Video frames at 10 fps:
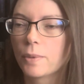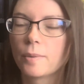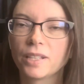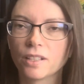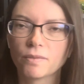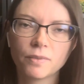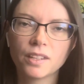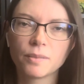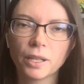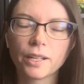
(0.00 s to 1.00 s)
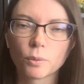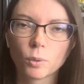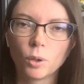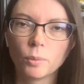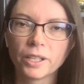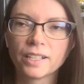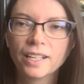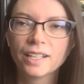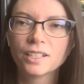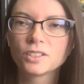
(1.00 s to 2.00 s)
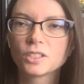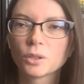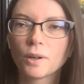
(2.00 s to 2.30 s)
I mean, they play a role, but so